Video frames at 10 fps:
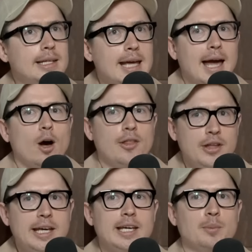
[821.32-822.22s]
Yeah, I
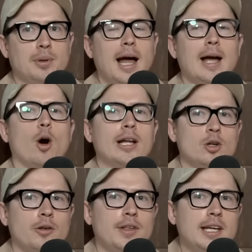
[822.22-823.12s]
think he can play. I
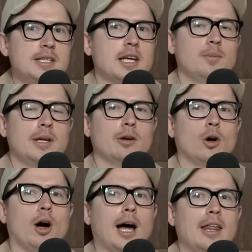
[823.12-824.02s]
don't think he's going to be a
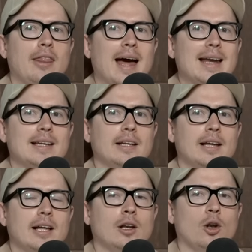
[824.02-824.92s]
guy that,
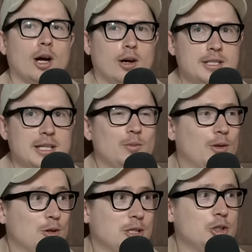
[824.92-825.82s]
like I said,
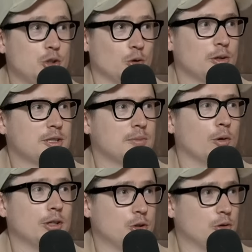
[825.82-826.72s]
with those endurance,
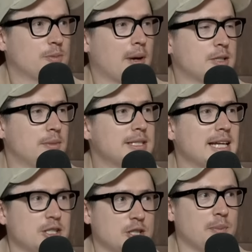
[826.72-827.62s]
more endurance based mids,
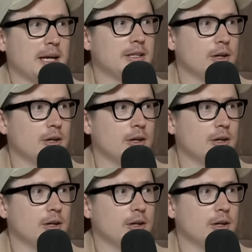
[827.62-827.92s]
he's a speed